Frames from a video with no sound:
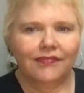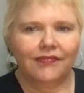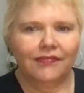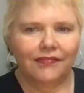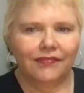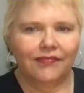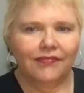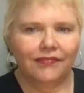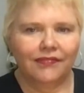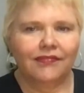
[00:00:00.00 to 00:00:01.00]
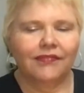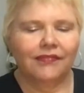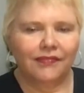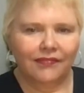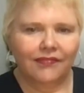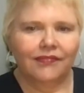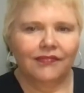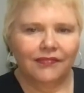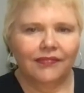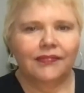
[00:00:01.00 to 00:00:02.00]

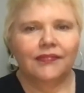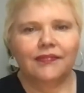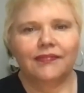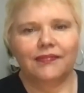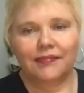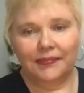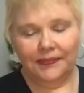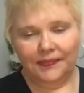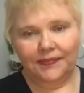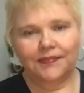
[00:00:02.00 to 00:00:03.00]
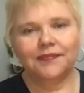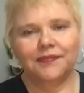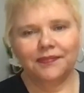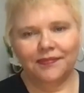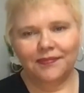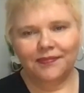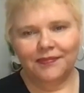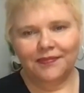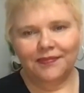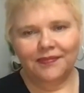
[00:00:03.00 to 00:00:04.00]
The person shown says nothing.